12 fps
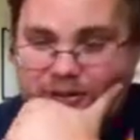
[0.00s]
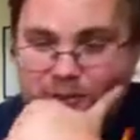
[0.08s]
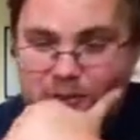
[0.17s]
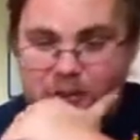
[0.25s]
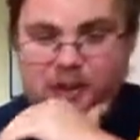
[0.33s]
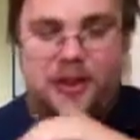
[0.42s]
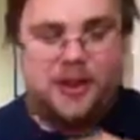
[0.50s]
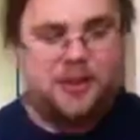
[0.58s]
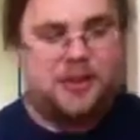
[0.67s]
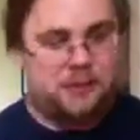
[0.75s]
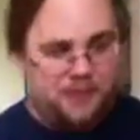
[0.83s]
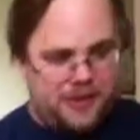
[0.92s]
You want to
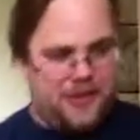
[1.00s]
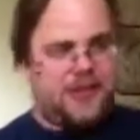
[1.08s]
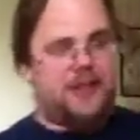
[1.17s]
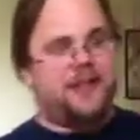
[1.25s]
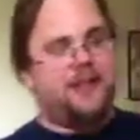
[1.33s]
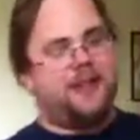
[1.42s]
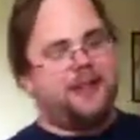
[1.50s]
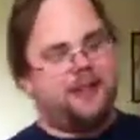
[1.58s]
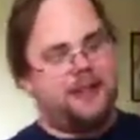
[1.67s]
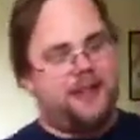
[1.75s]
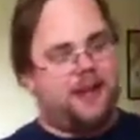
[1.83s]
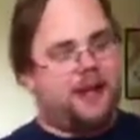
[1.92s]
issue me
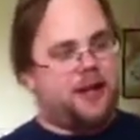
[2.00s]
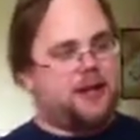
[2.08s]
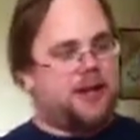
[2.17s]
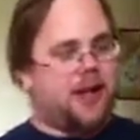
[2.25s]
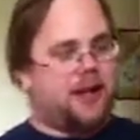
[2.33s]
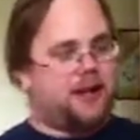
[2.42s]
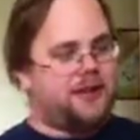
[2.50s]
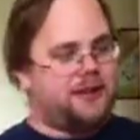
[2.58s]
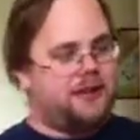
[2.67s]
a challenge.